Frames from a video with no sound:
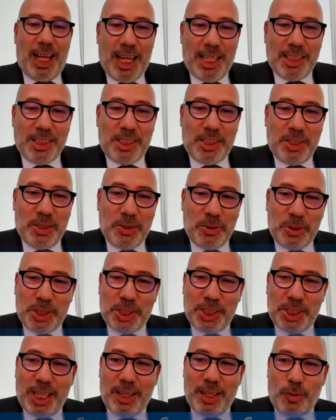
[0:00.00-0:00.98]
as you
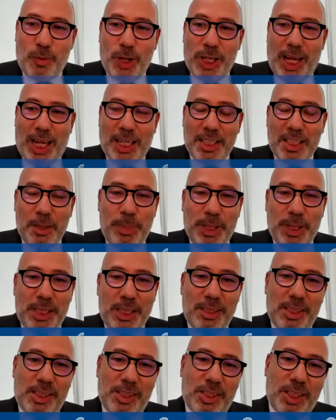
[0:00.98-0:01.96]
said, well,
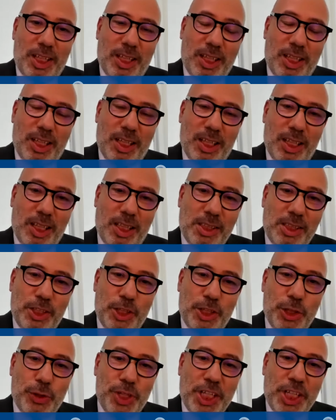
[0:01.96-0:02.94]
ADIPEC is, uh, is
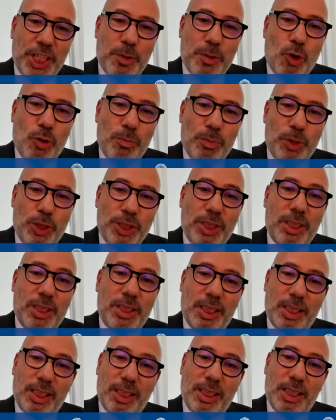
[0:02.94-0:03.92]
a unique moment
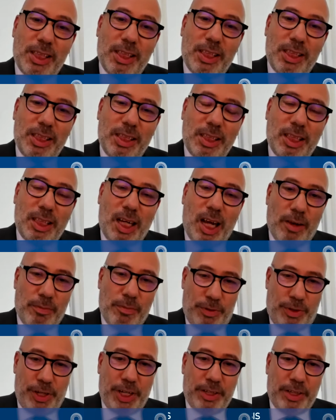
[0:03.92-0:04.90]
uh,
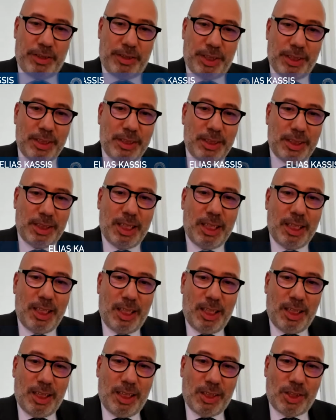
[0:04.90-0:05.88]
every year.
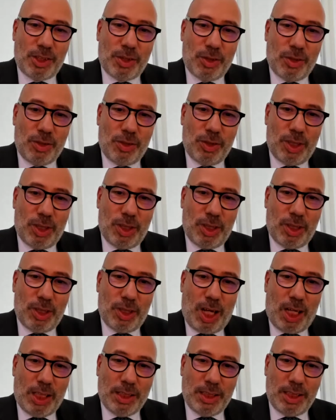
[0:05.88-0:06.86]
So, uh,
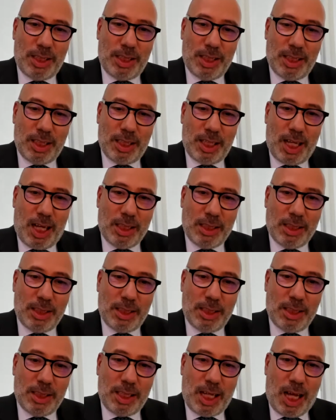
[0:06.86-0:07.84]
and, uh,
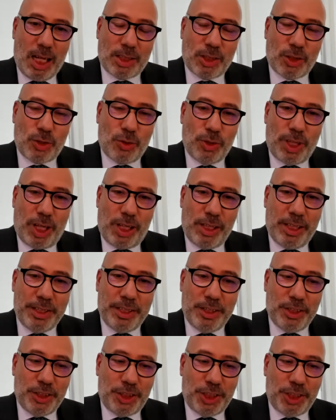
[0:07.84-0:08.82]
and as Total
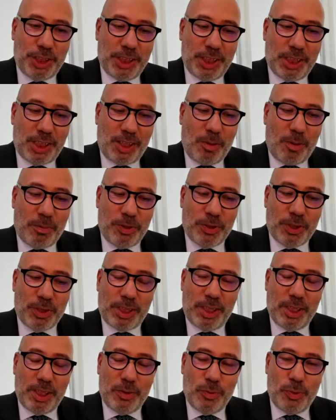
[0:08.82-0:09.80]
Energies,
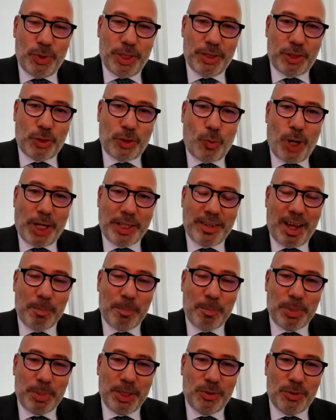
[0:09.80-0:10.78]
obviously, we're quite
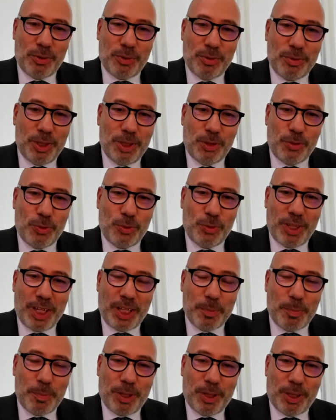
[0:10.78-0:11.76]
happy to, uh, to
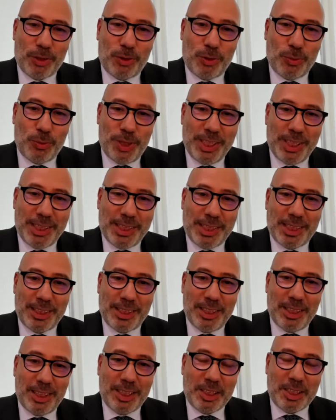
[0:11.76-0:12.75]
take part to this
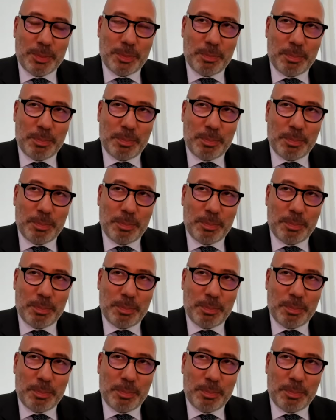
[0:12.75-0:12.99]
uh,